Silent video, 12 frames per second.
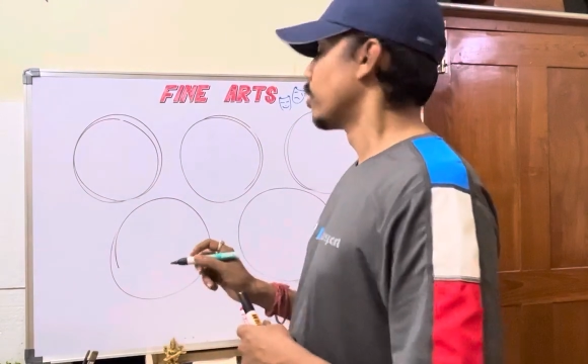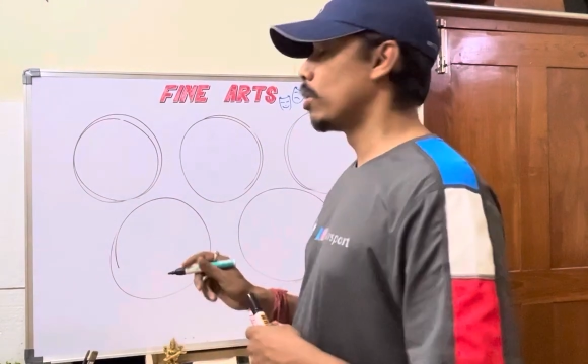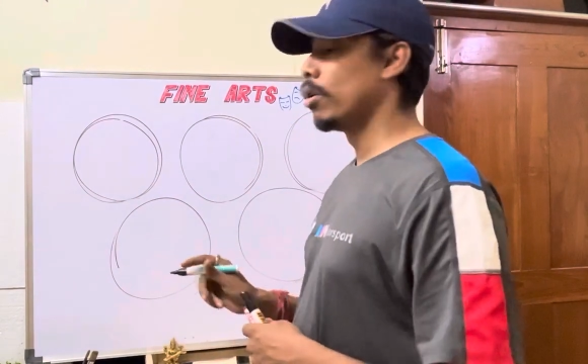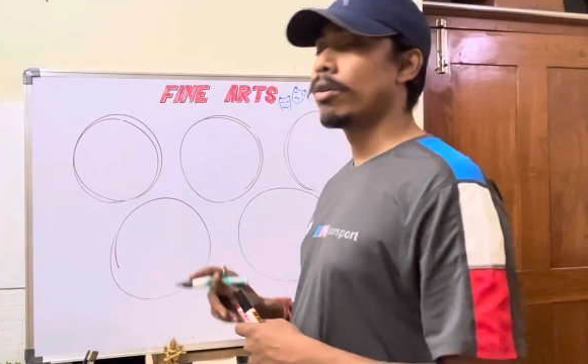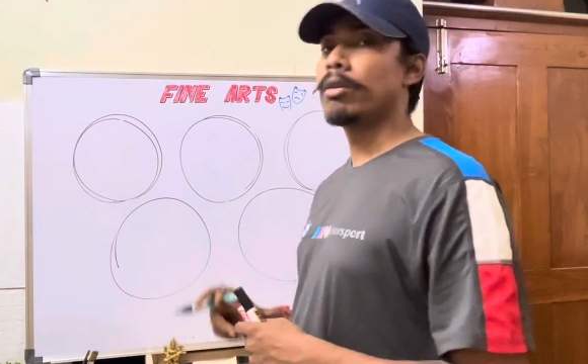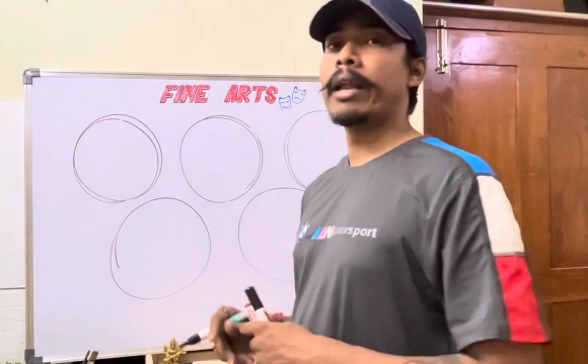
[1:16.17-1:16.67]

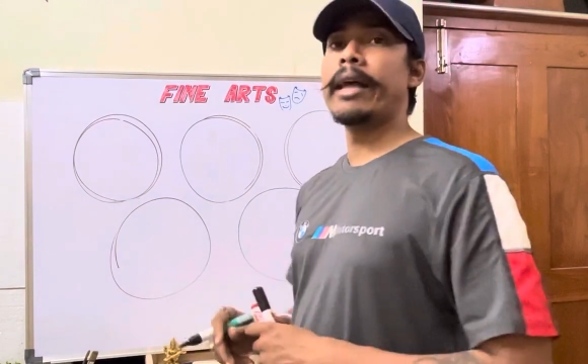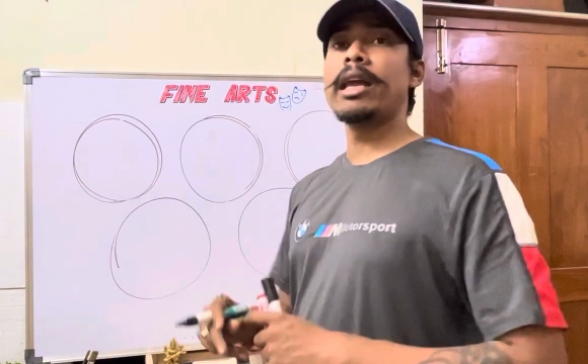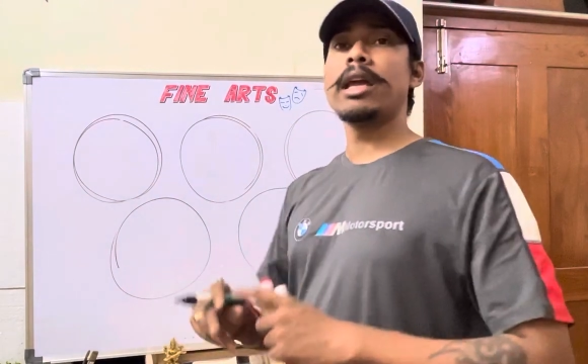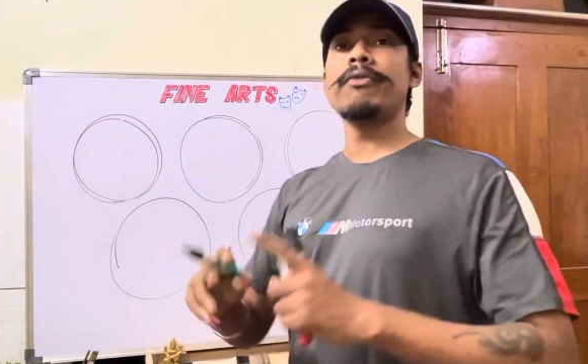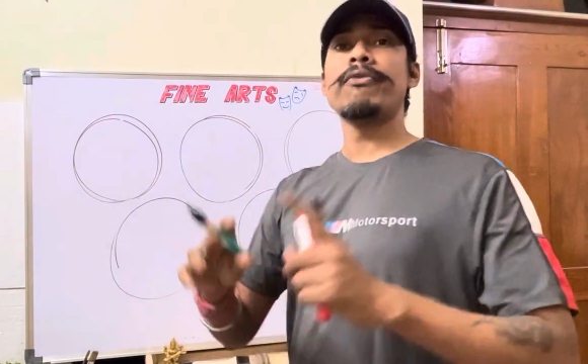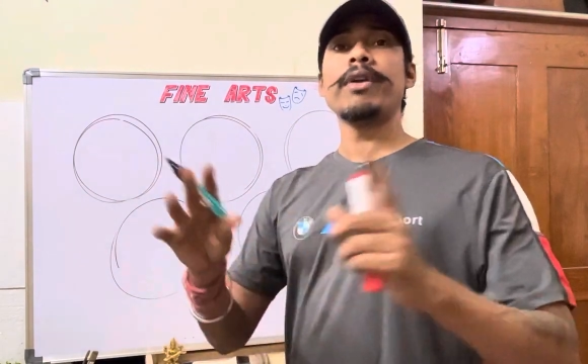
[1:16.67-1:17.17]
So like
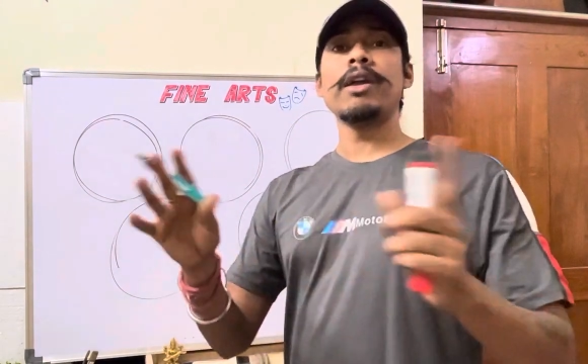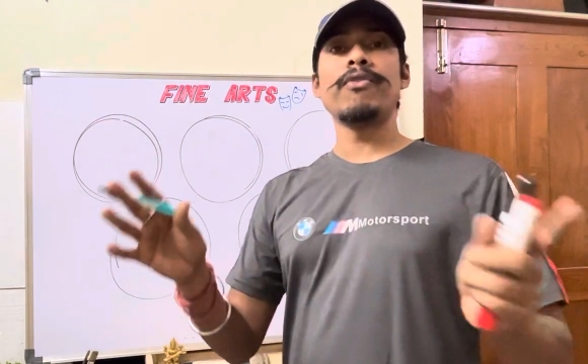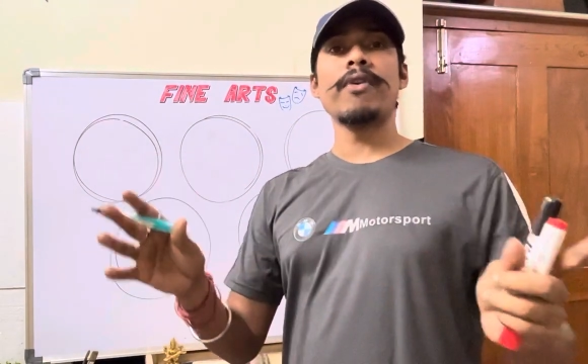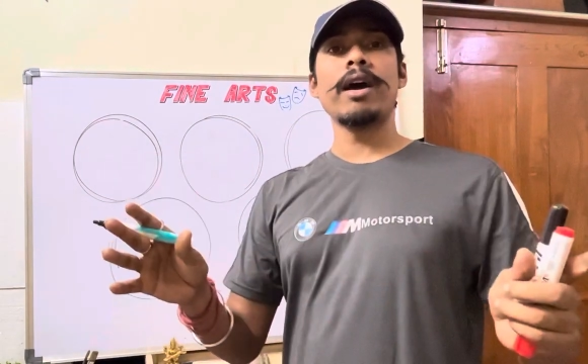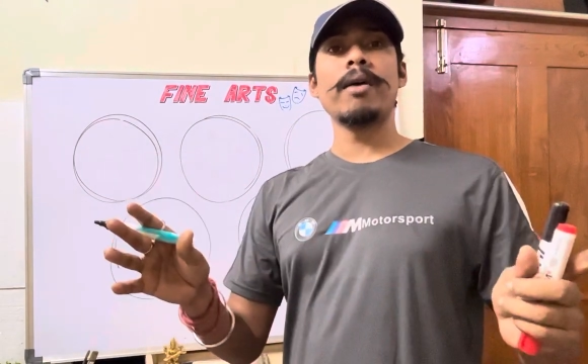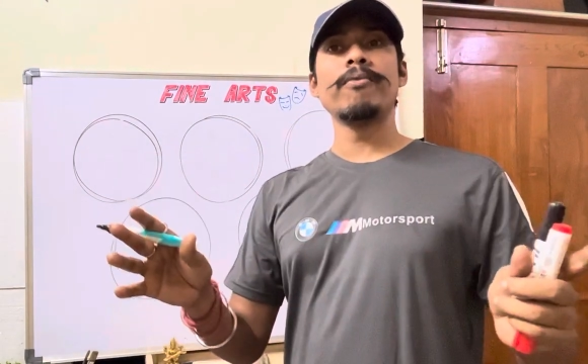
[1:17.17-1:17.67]

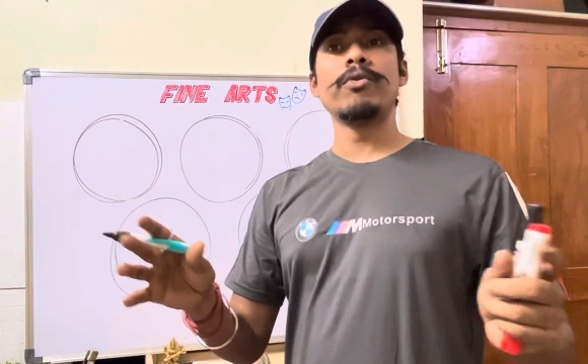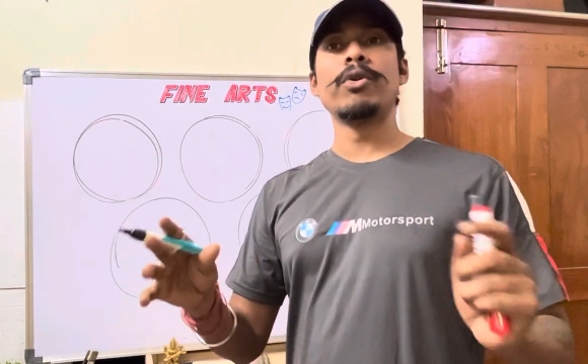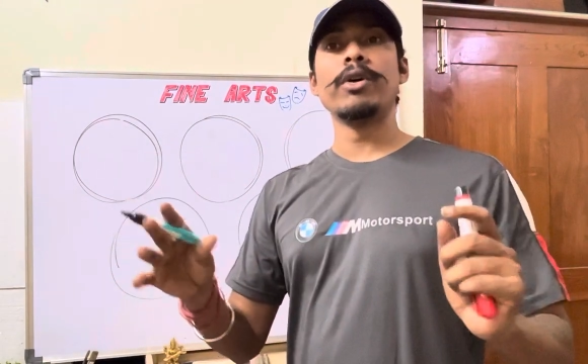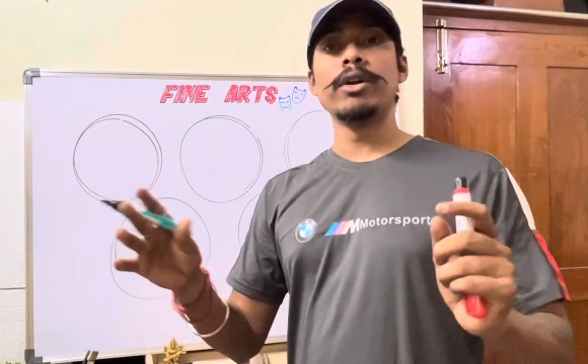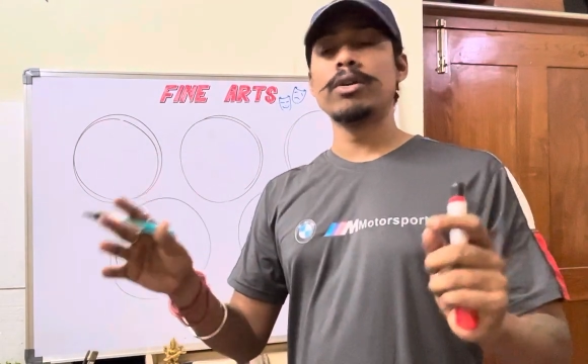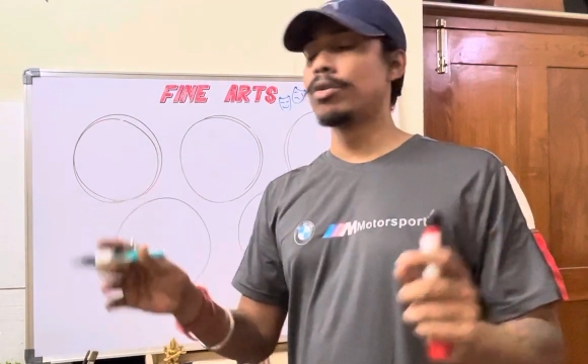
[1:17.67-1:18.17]
if I am
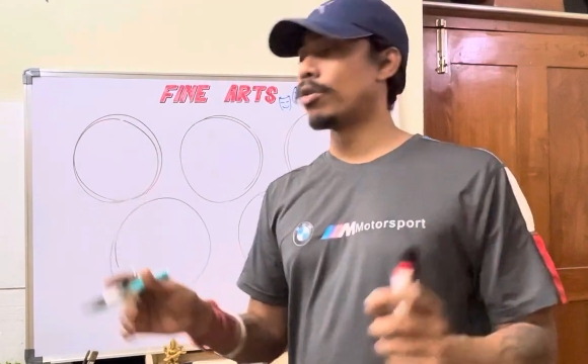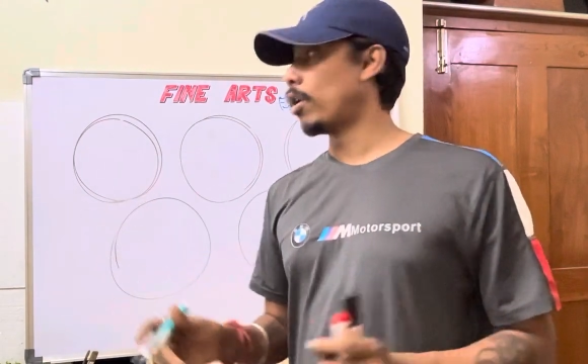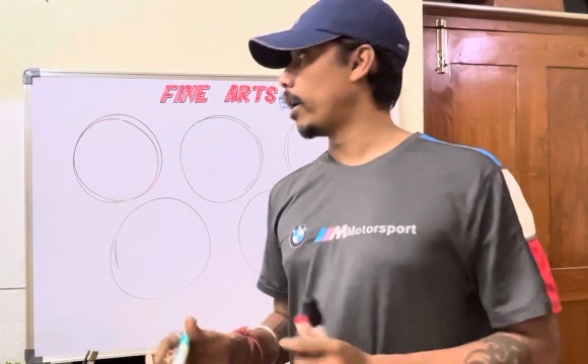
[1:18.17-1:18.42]
going to draw